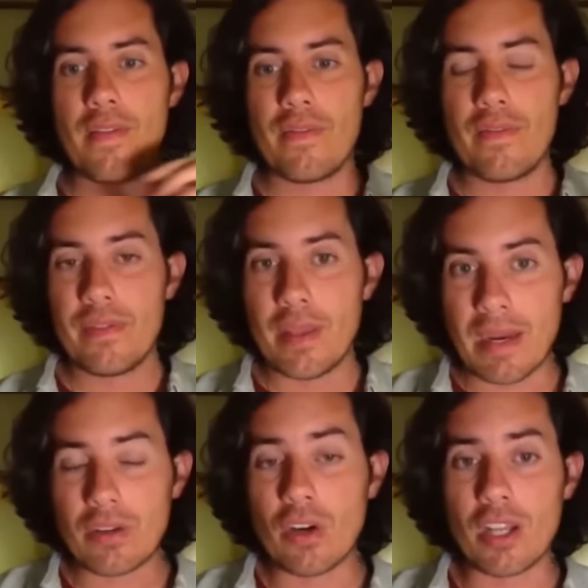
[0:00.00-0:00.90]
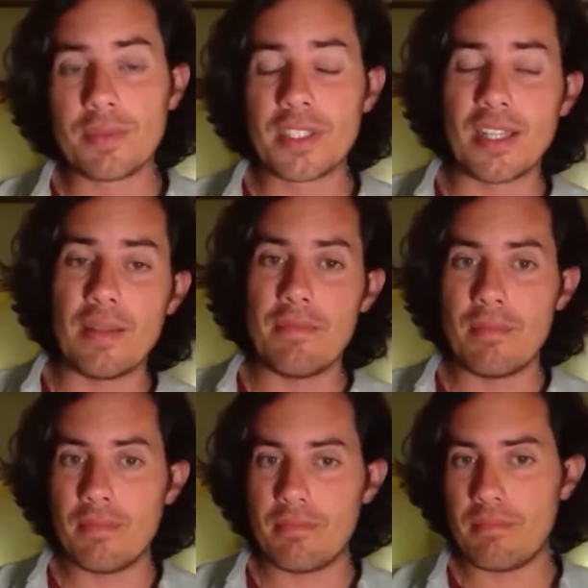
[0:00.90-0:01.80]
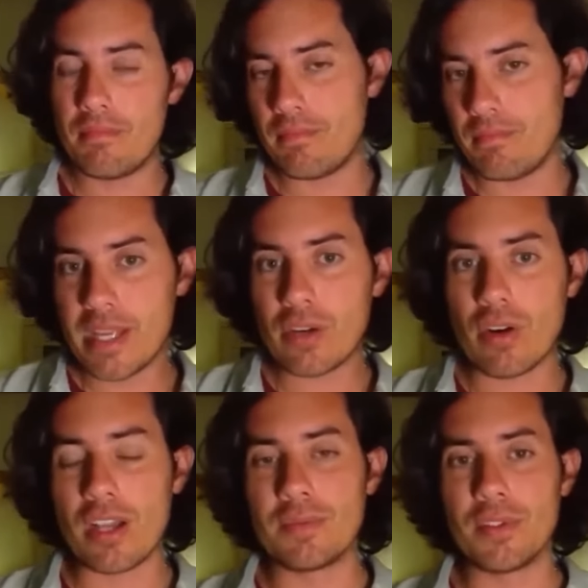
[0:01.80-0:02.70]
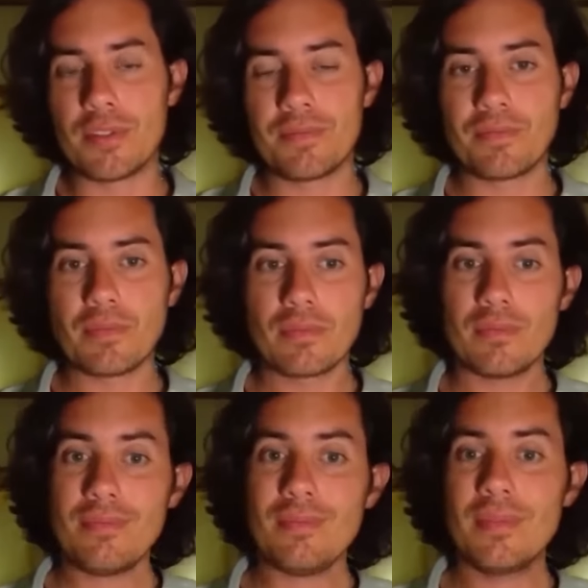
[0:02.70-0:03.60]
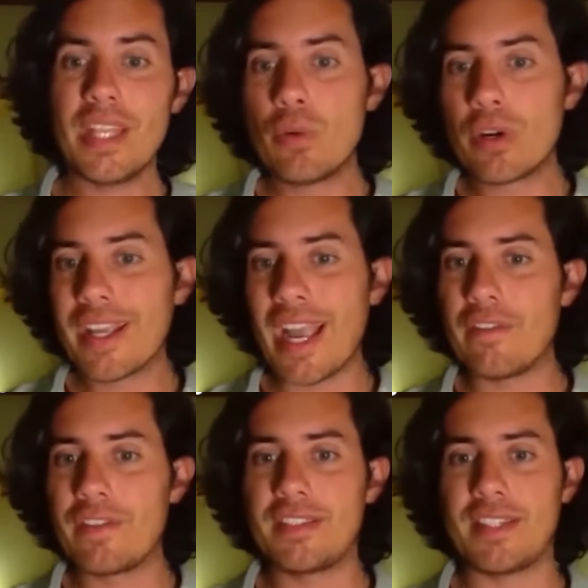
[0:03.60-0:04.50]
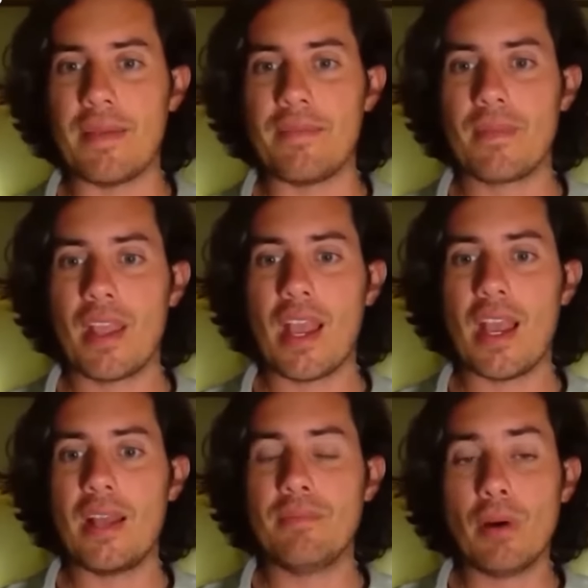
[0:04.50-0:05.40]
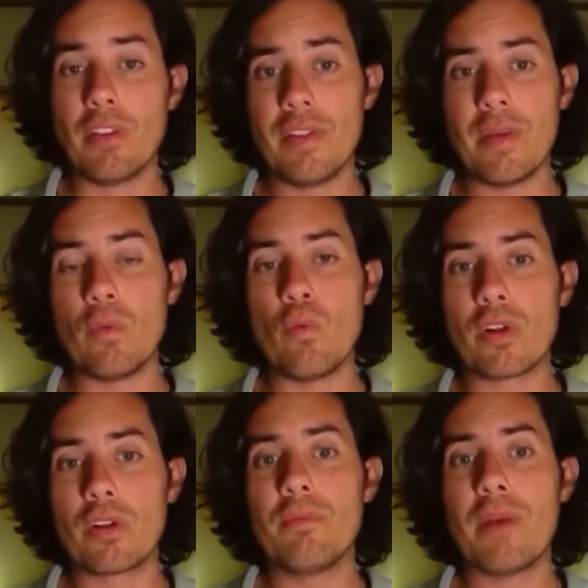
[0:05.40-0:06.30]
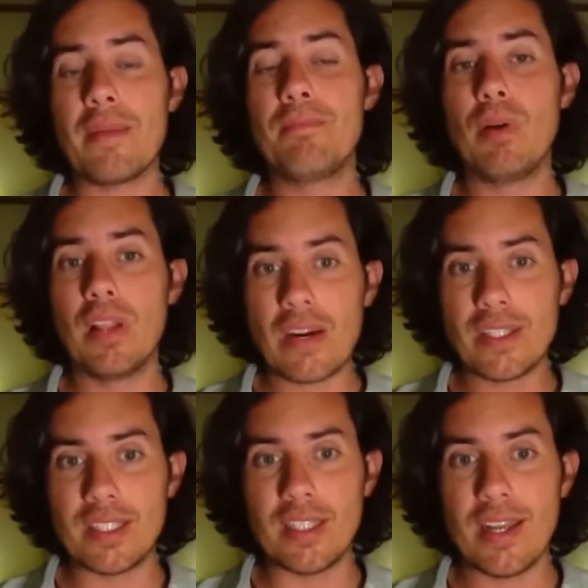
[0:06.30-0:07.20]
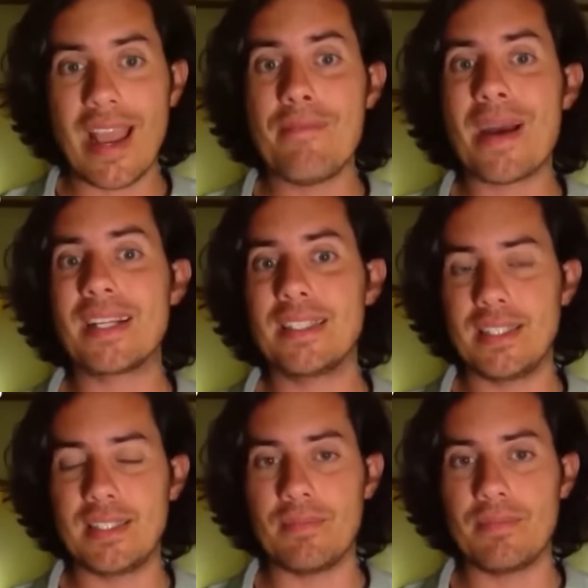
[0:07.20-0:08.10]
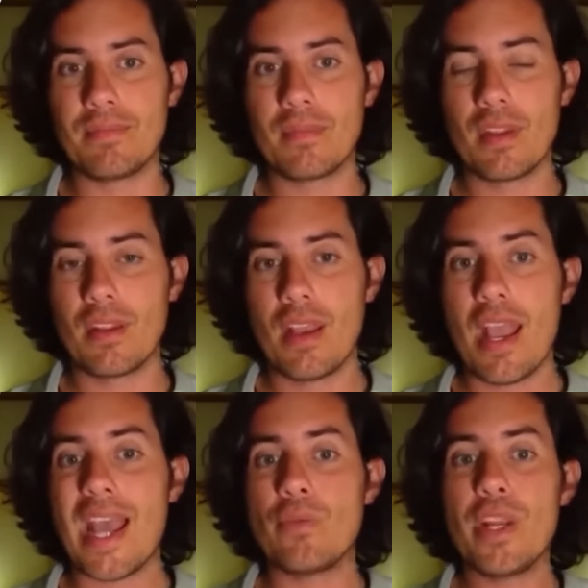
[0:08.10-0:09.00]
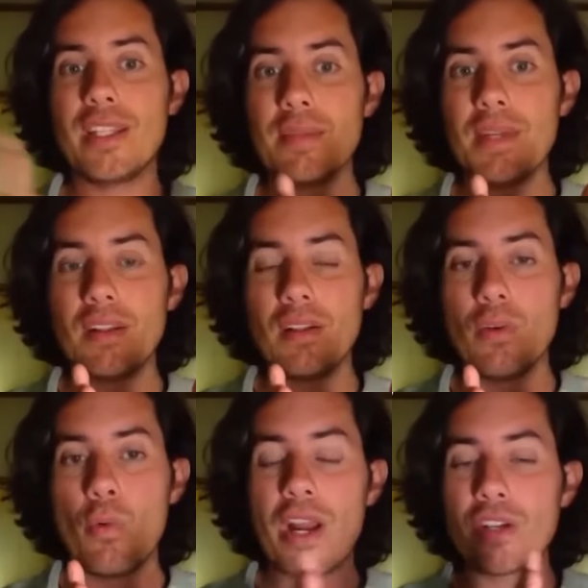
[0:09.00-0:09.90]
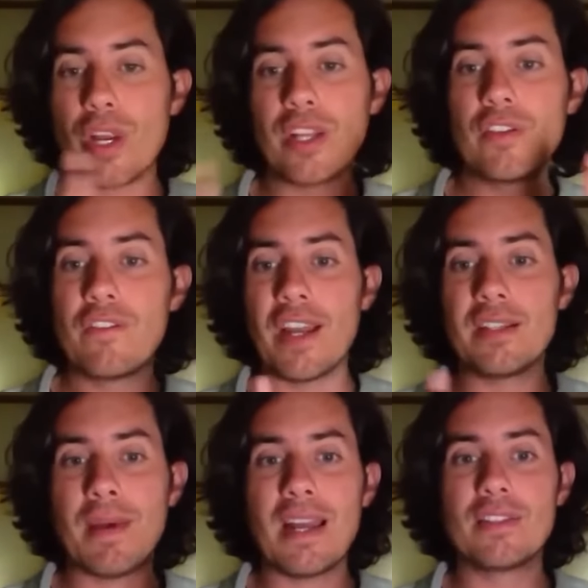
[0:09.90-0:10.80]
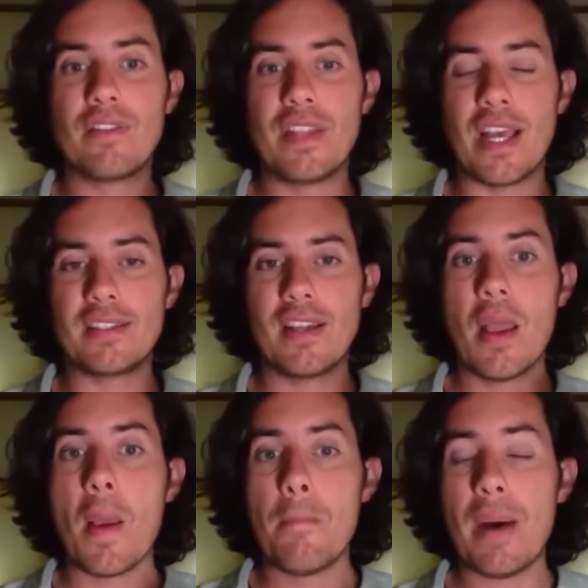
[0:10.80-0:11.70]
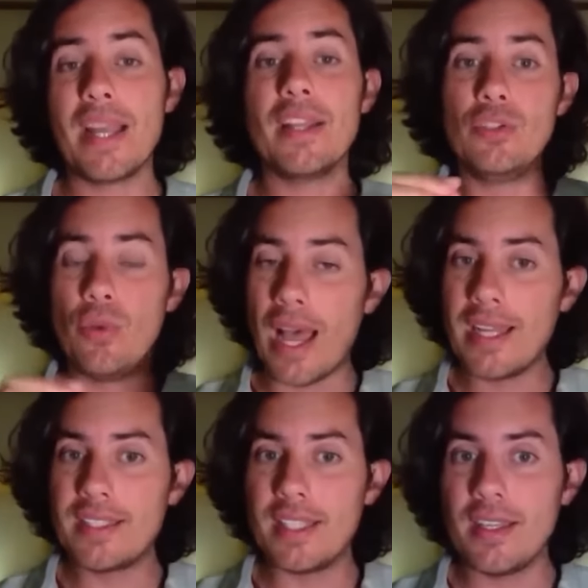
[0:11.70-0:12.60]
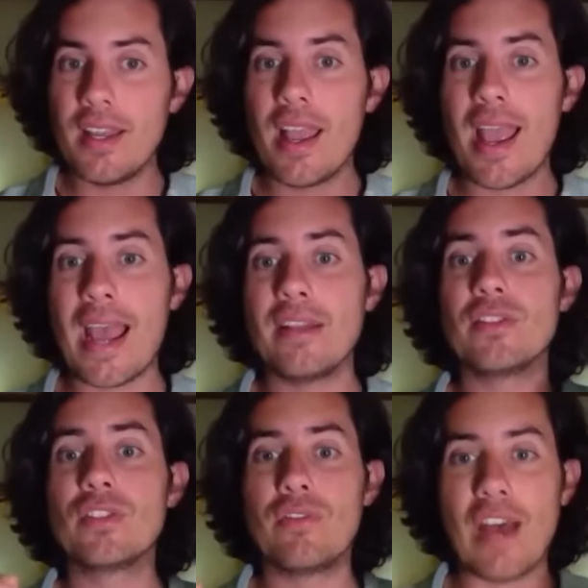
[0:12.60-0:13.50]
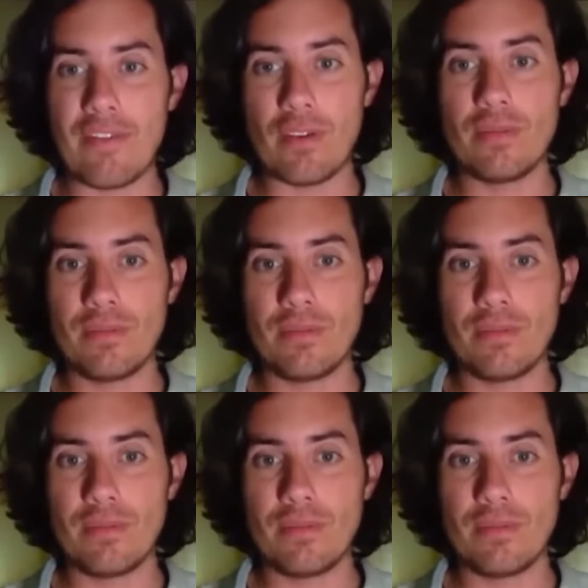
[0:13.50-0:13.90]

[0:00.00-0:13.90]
the macrocosmos and the microcosmos, they work kind of the same. And both of them work by polarity and magnetism. And we in the middle, we are trying to find the balance of that by duality and survival.